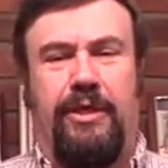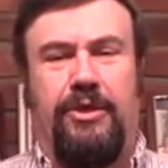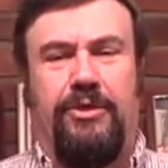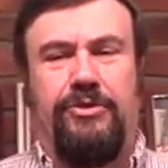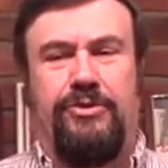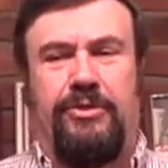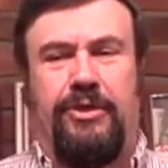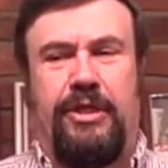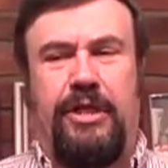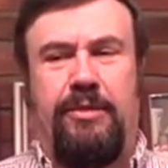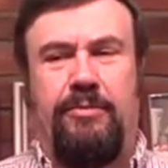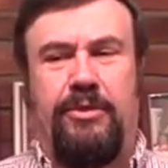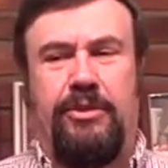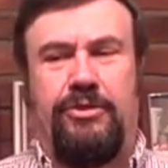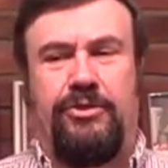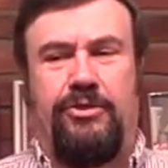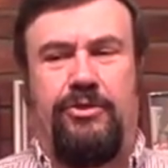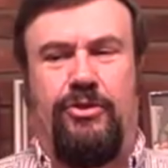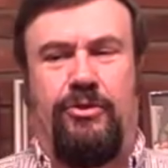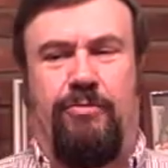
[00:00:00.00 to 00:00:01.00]
So the name of
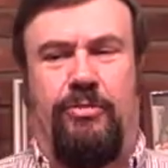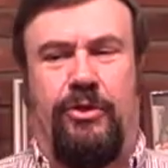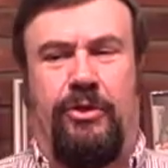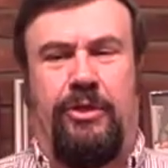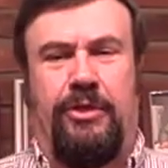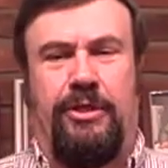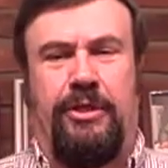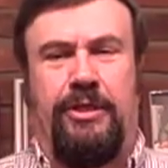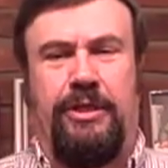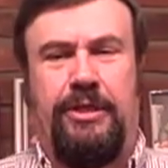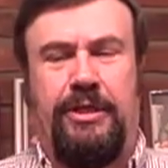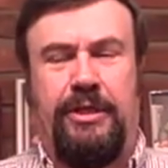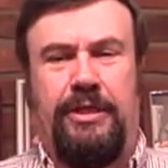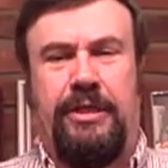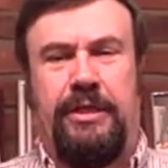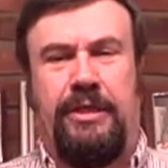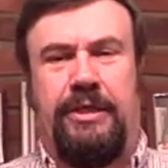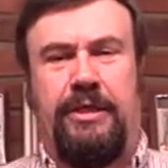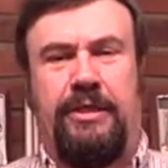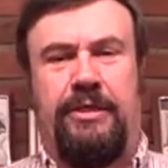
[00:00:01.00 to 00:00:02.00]
this new book
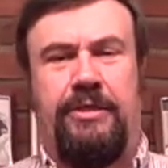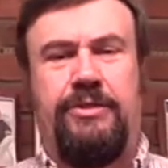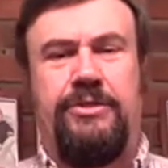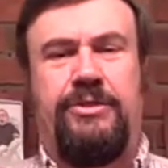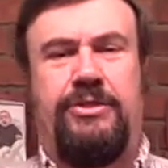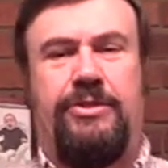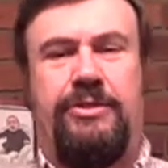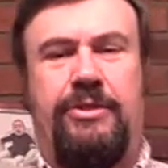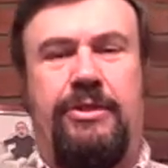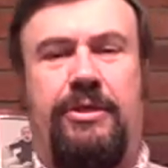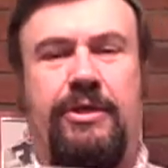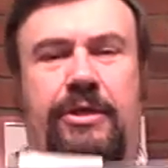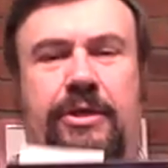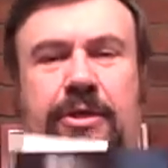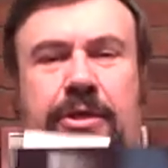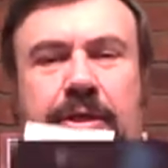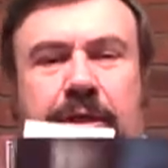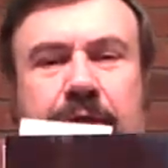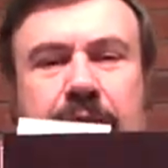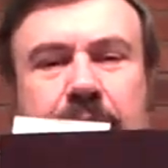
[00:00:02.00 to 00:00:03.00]
is
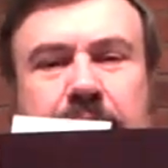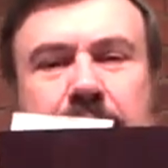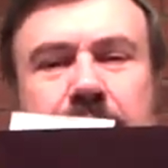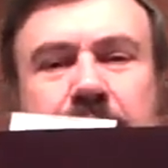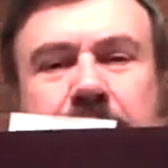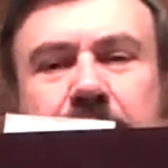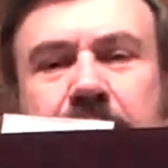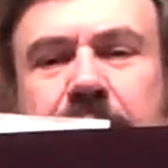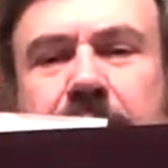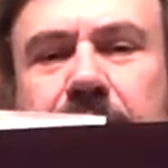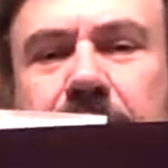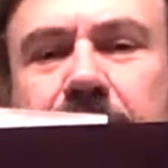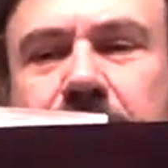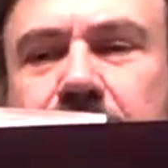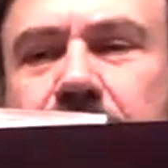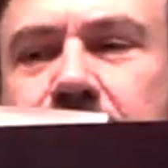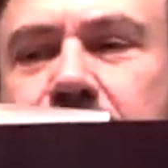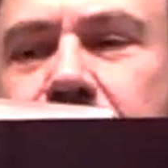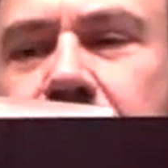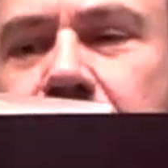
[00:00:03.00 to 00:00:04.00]

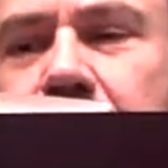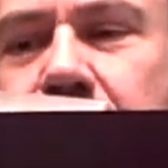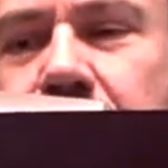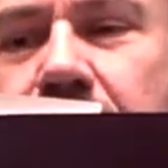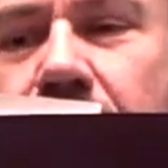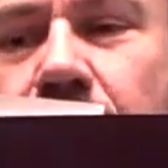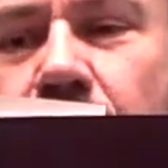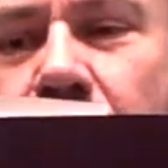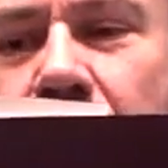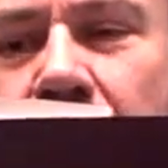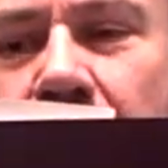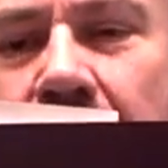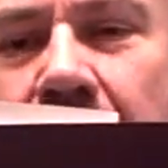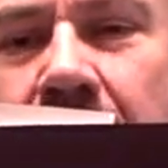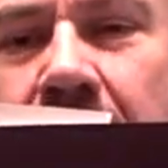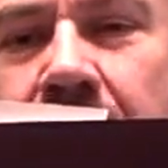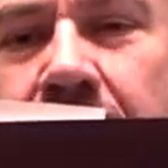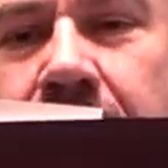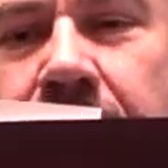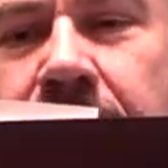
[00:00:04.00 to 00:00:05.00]
61
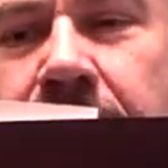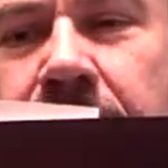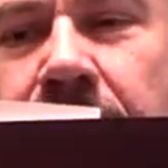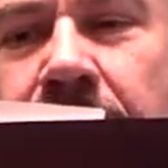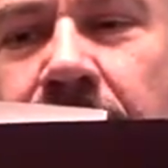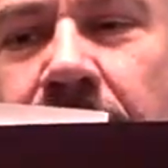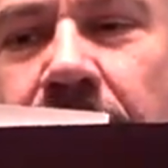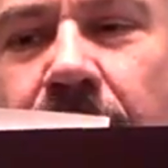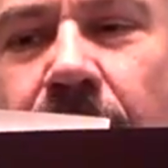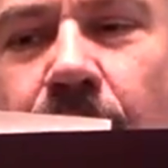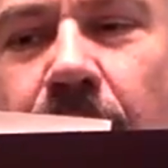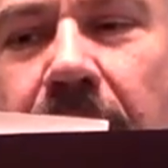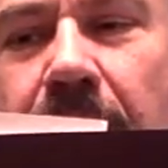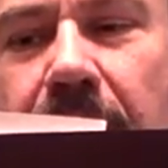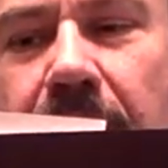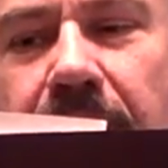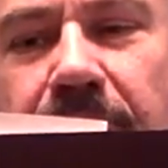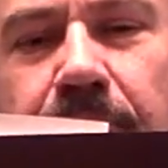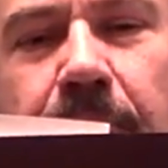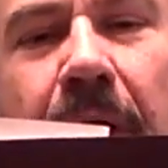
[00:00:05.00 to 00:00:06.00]
Lies We
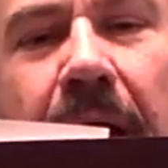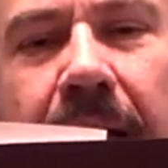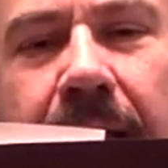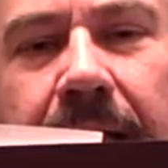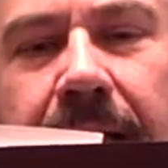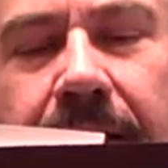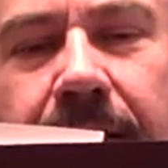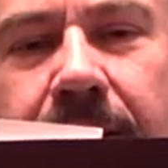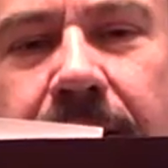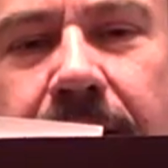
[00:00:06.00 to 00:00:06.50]
Live By.